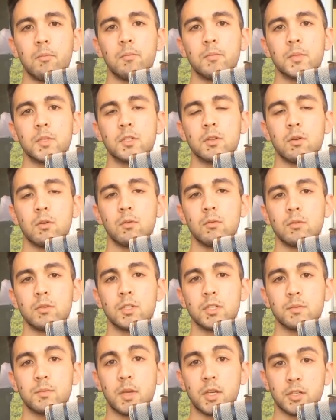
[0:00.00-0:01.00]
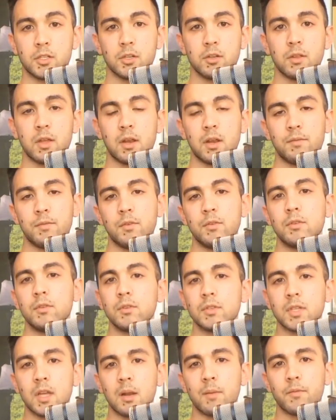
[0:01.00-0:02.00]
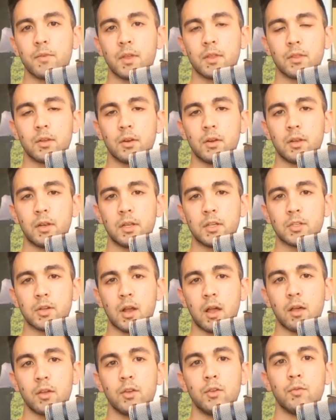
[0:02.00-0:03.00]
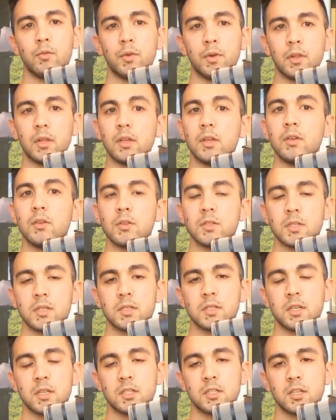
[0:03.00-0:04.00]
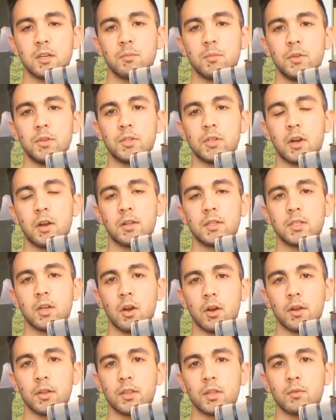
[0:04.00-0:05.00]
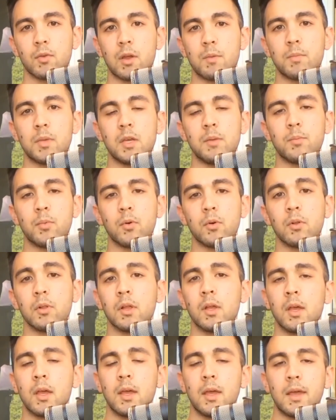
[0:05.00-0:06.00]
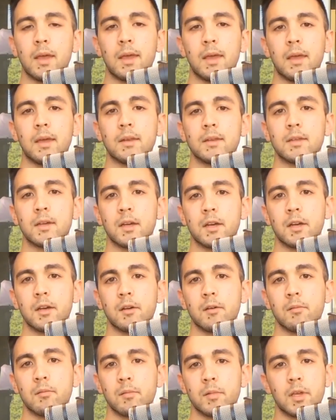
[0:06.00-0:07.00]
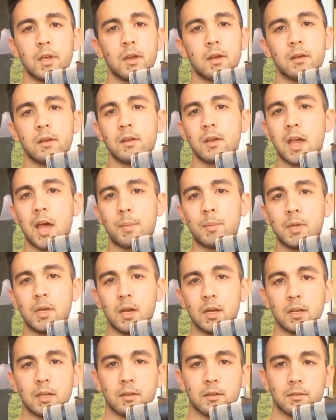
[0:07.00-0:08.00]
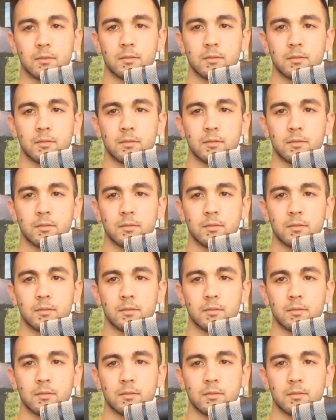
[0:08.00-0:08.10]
So just make sure that if you do sign up for that 30-day trial, you really use the system, you try to target the right people, and yeah, happy hunting.